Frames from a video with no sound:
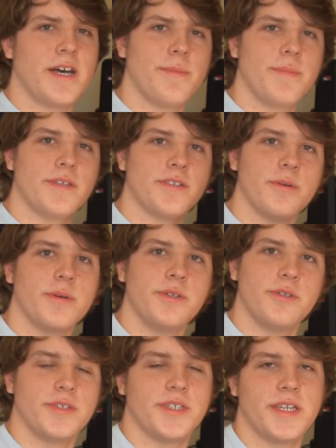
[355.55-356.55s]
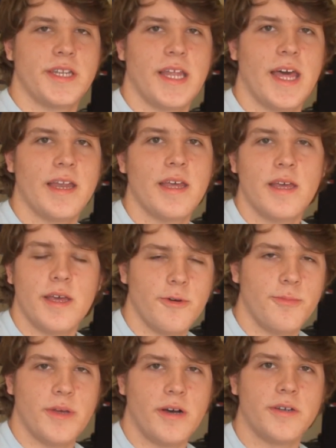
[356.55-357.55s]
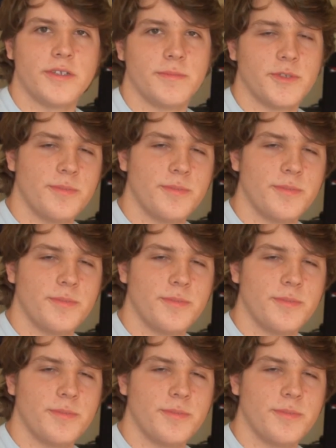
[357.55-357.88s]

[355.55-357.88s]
I'd be so interested in that. It would be awesome.